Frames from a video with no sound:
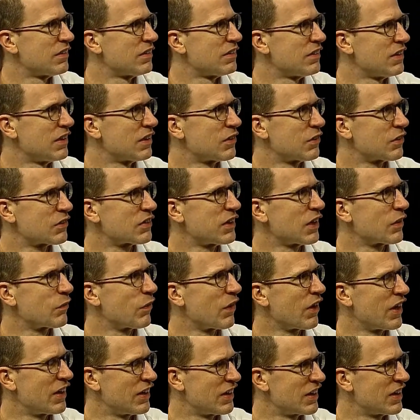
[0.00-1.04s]
it looks like
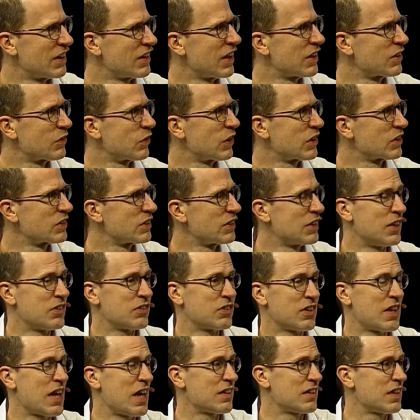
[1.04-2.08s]
we're heading in that direction. So, and so that,